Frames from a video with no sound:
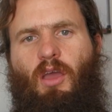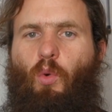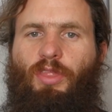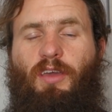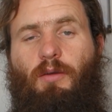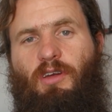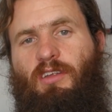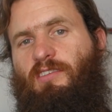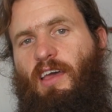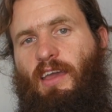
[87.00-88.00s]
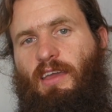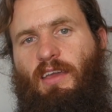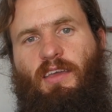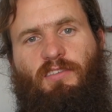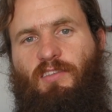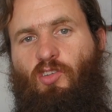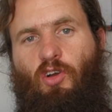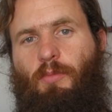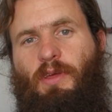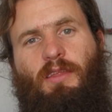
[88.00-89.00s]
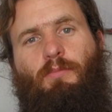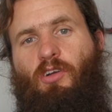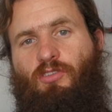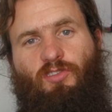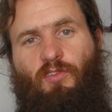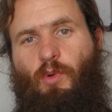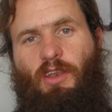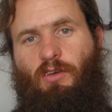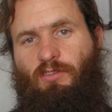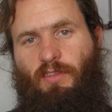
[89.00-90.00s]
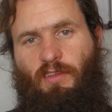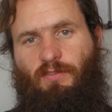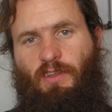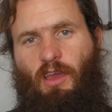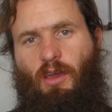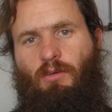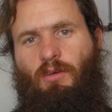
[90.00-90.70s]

One thing I'm going to say is there's not going to be any Microsoft Windows in this video.